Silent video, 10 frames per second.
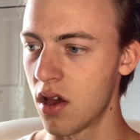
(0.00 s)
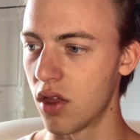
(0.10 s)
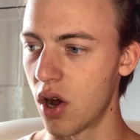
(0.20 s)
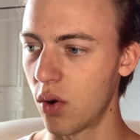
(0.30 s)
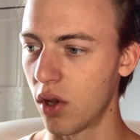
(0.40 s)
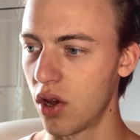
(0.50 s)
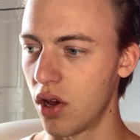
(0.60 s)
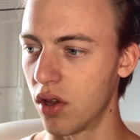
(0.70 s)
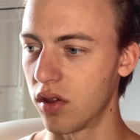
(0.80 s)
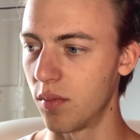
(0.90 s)
The whole
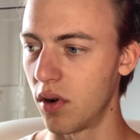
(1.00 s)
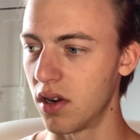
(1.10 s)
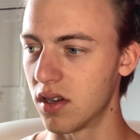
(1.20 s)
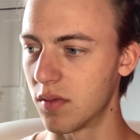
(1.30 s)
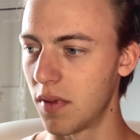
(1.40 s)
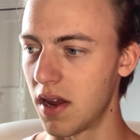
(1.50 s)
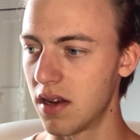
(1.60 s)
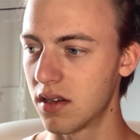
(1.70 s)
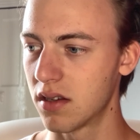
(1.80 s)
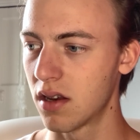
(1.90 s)
earth a point in
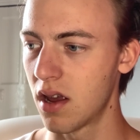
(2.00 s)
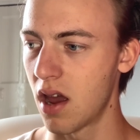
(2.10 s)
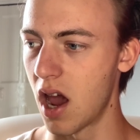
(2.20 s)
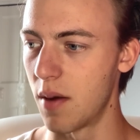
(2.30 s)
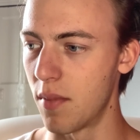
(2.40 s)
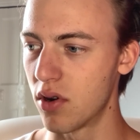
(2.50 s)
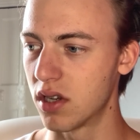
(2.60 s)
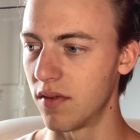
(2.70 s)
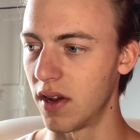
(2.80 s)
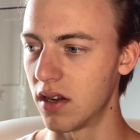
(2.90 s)
space, and most
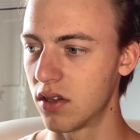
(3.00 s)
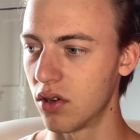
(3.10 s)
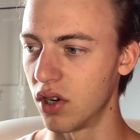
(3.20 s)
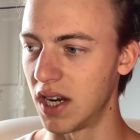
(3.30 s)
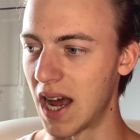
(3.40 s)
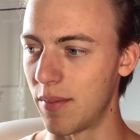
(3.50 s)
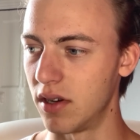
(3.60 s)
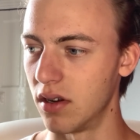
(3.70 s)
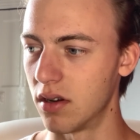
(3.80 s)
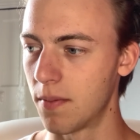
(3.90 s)
of it
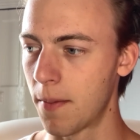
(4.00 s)
uninhabited.